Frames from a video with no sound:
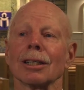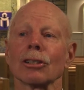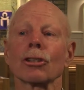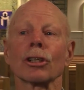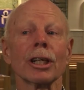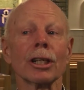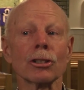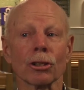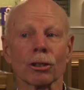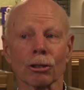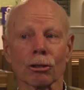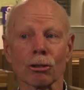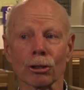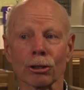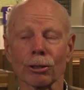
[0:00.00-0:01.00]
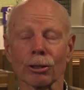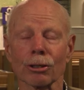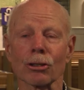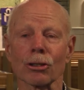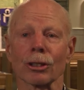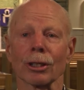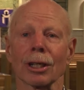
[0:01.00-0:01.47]
change in the
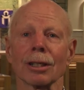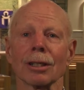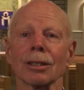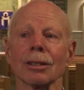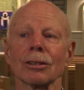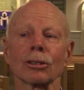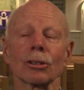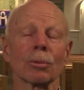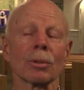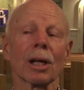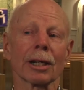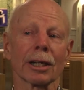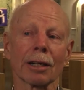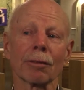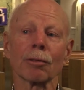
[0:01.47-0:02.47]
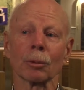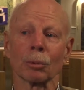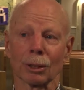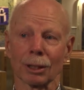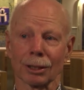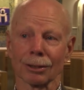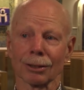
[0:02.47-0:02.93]
church, and so not
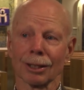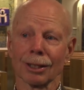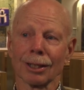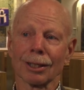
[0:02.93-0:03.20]
everyone